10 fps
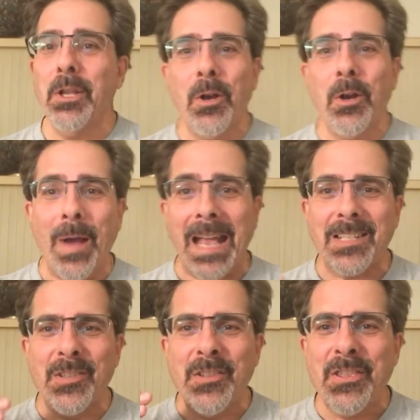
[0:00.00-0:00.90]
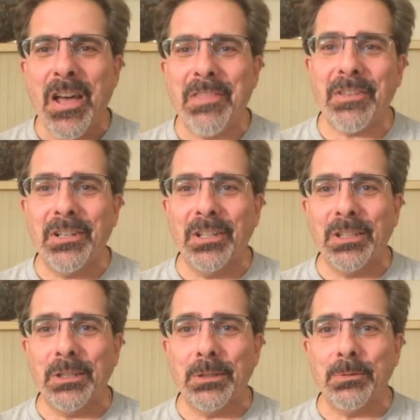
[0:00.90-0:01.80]
who has nothing to
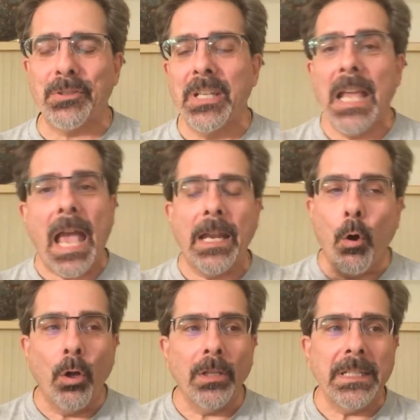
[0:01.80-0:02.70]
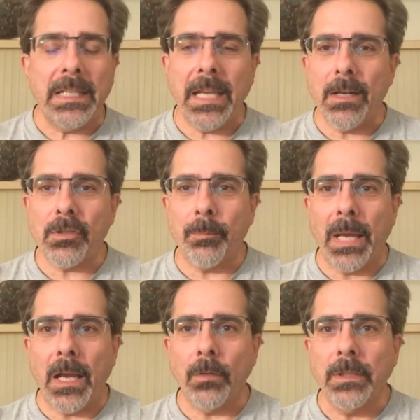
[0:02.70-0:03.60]
lose, and all he cares
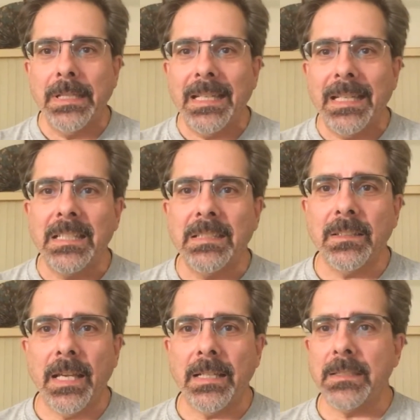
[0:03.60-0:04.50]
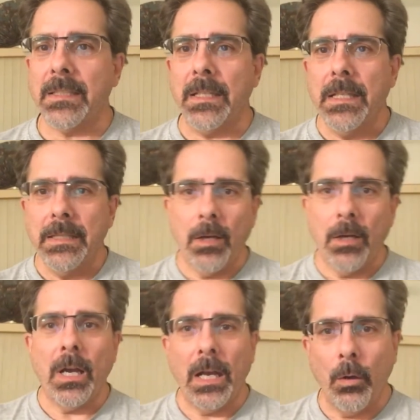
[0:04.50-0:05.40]
about is his legacy.
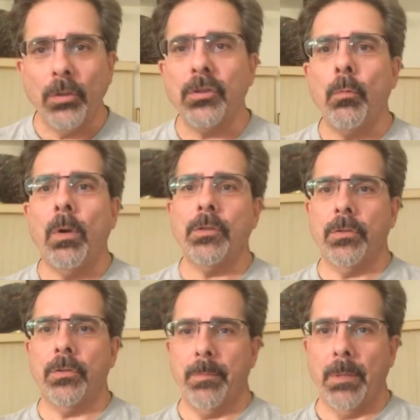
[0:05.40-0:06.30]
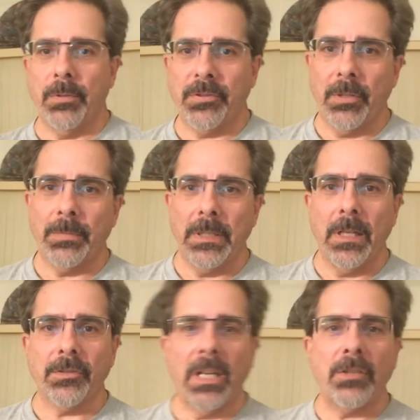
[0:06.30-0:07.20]
Now, I also want you to remember something
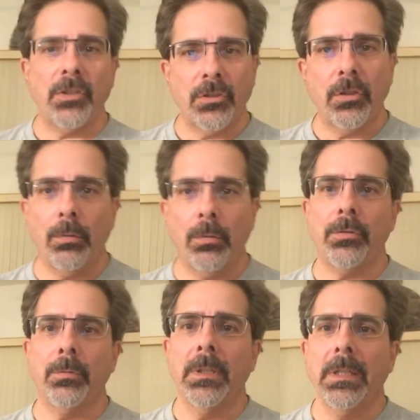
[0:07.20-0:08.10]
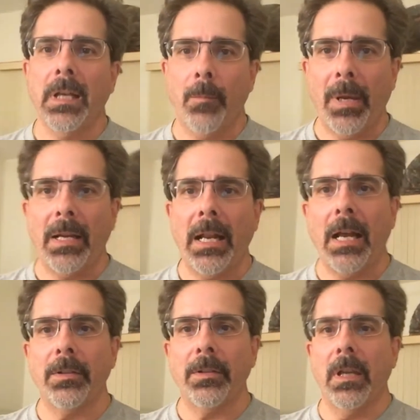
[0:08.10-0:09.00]
else. I just told you about
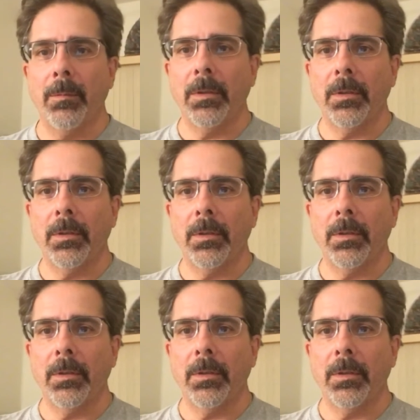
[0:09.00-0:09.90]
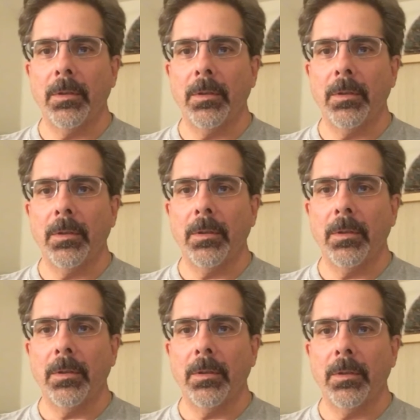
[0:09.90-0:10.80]
how the Democrats
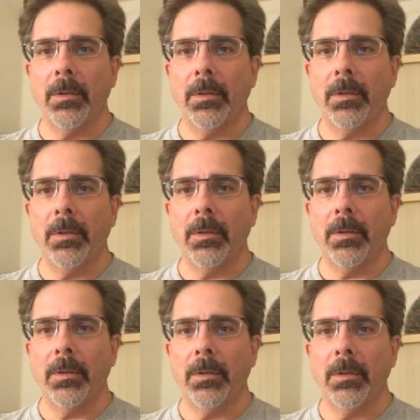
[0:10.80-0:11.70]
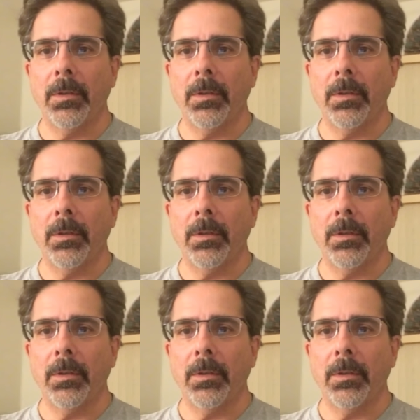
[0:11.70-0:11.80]
got destroyed